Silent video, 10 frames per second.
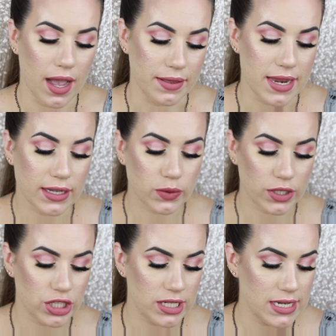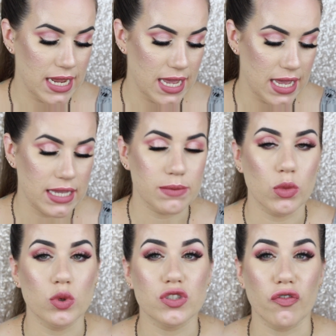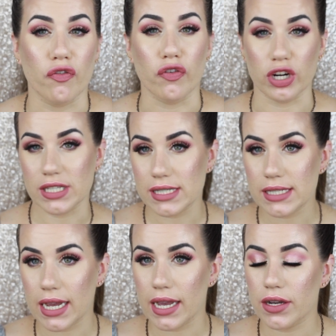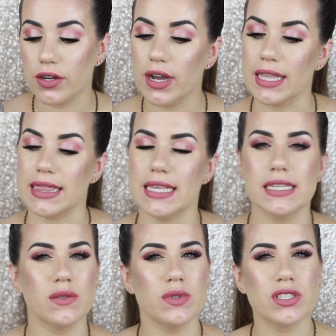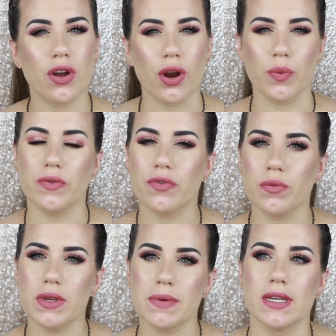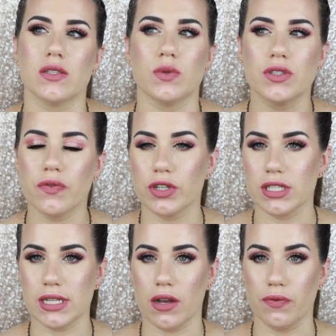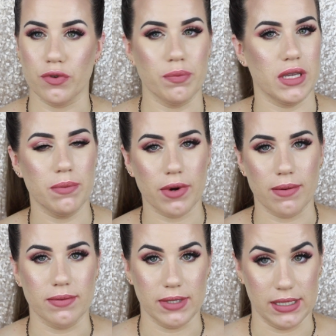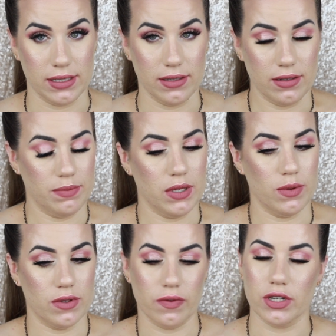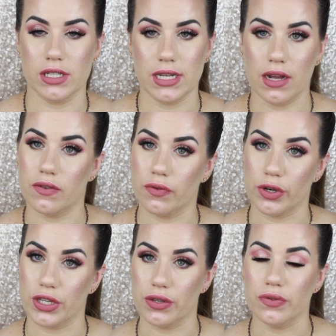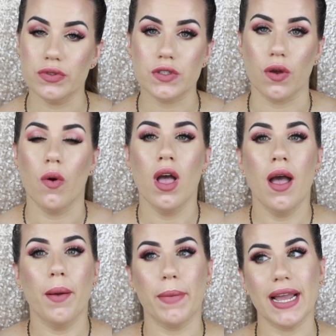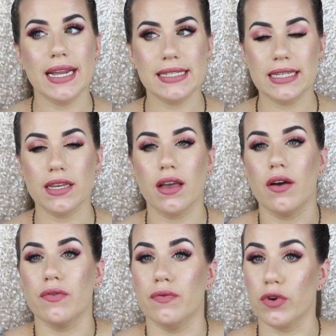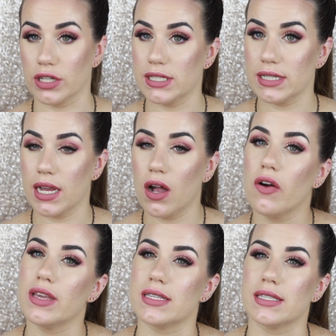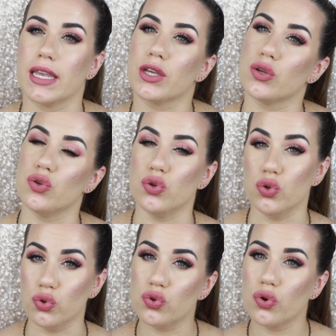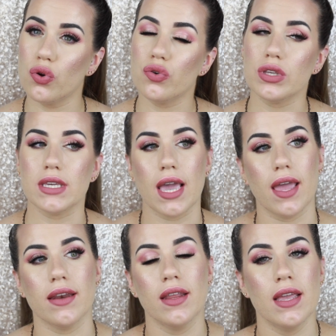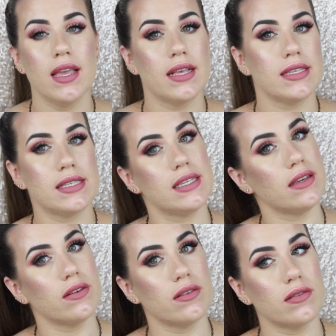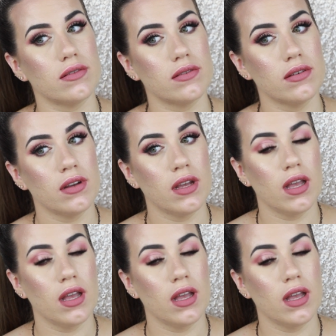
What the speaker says: Next question is most versatile, and this was a hard one for me because what's versatile for me probably isn't going to be what's versatile for you. So my idea of versatile is like neutral yet still